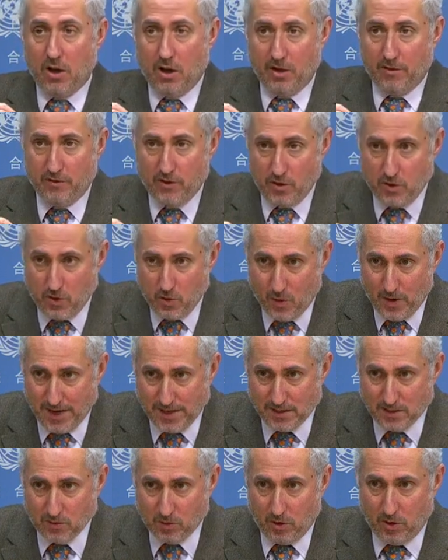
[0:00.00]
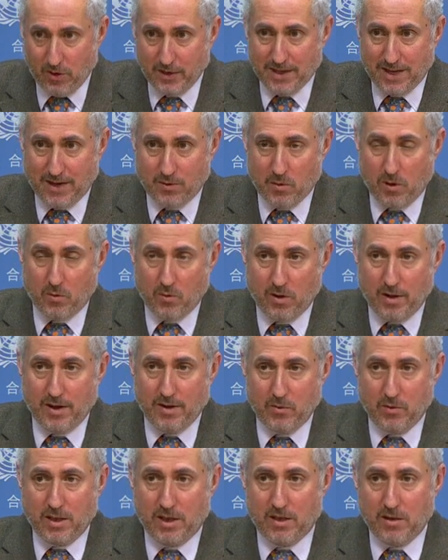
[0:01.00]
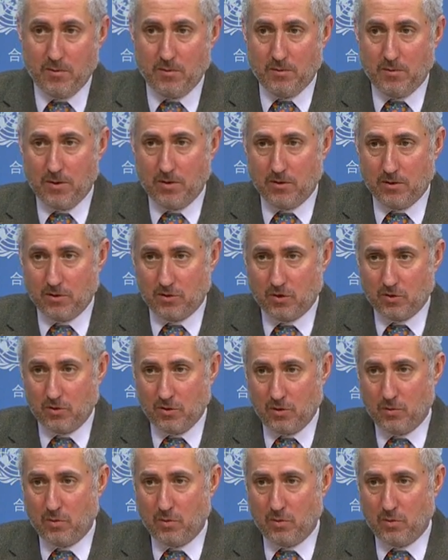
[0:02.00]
of the UN's work, and what we can uh,